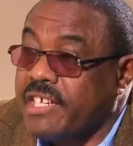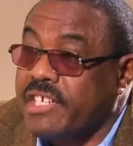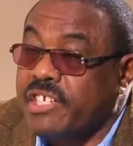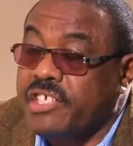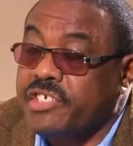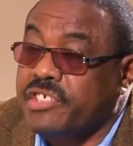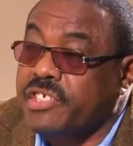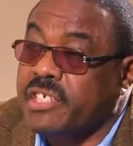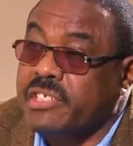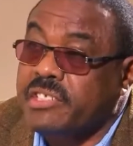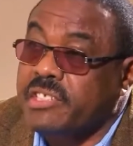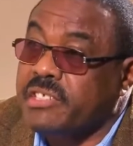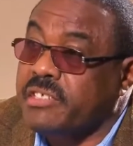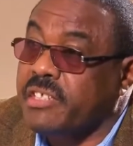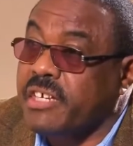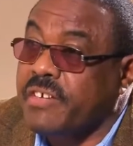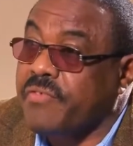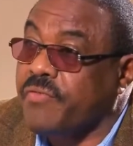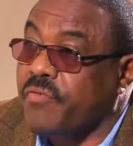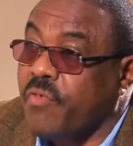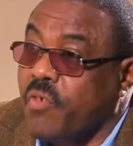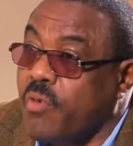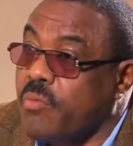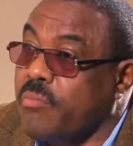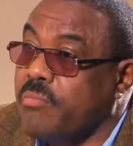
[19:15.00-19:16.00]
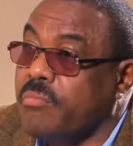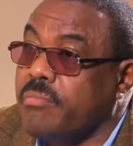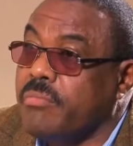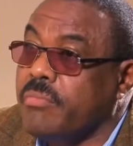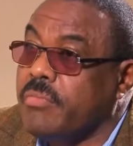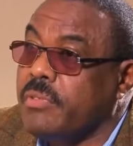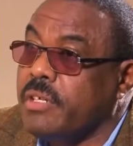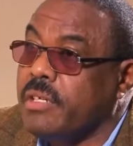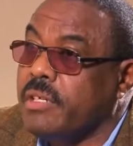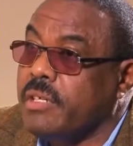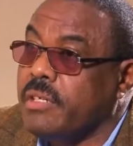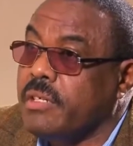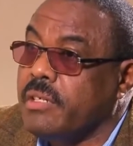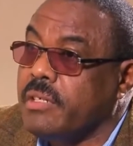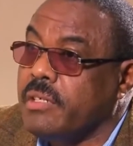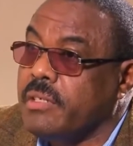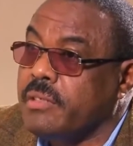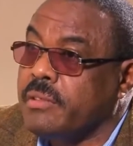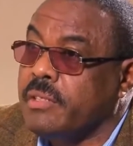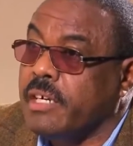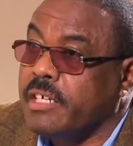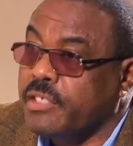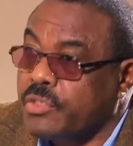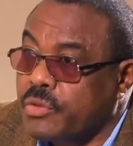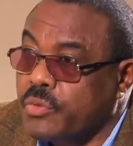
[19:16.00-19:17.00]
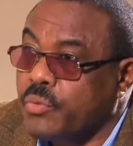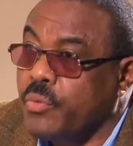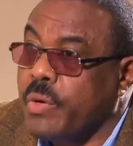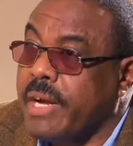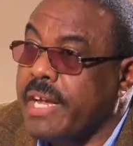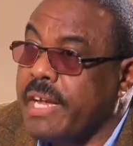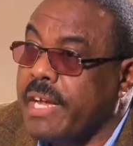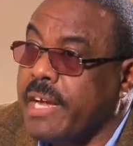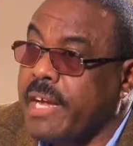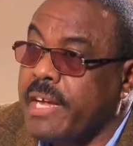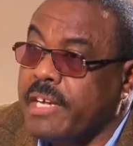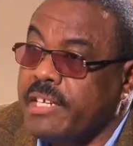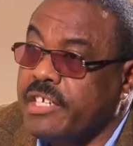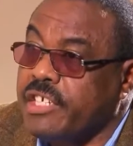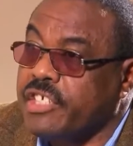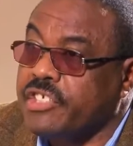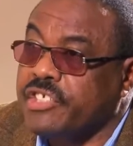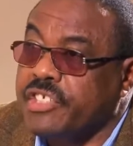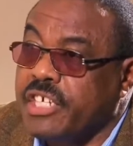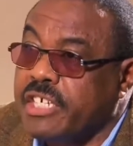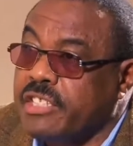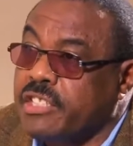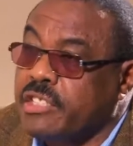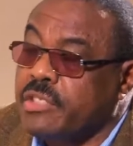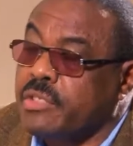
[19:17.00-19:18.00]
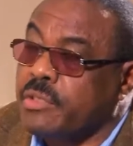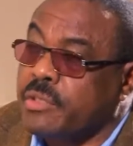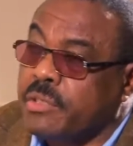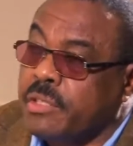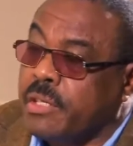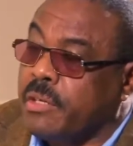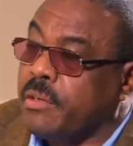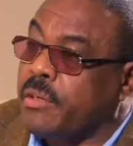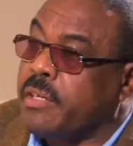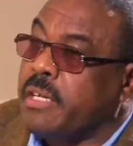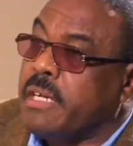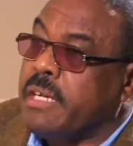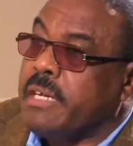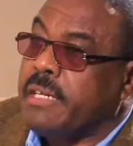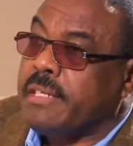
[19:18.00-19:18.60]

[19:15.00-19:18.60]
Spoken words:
initiated the reform. That's why I initiated the,